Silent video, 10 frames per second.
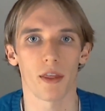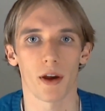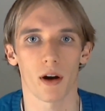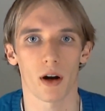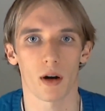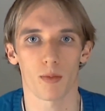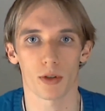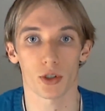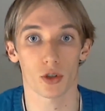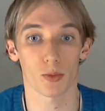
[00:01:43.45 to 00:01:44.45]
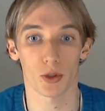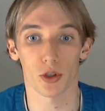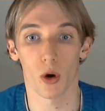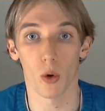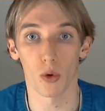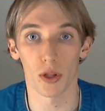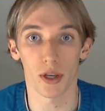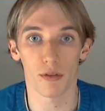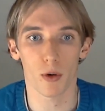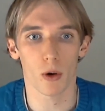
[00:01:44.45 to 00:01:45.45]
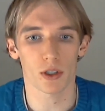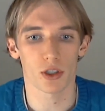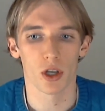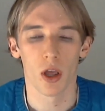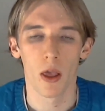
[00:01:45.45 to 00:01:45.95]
they are prescription only, of course.